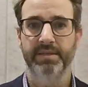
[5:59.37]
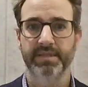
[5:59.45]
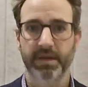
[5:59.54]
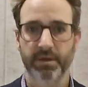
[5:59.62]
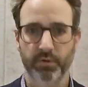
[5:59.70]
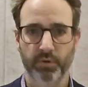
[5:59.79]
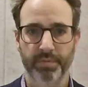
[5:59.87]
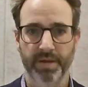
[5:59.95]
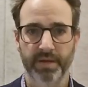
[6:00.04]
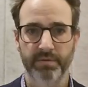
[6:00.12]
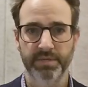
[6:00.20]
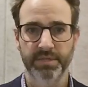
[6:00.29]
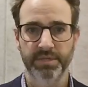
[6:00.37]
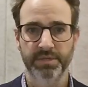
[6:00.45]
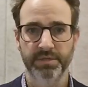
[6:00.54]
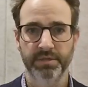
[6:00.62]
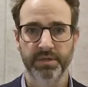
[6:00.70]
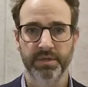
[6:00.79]
the Suncorp
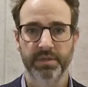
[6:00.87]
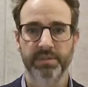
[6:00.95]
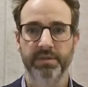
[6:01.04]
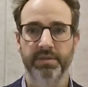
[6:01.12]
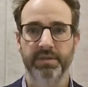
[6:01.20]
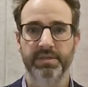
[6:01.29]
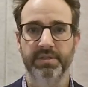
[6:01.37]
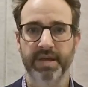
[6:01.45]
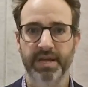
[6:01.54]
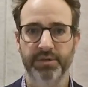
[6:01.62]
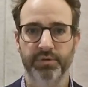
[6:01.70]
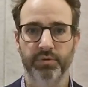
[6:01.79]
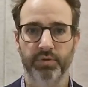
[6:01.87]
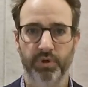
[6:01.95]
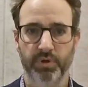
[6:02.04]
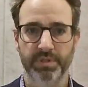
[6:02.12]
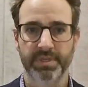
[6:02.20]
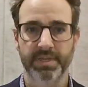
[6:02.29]
acquisition, so there's natural cost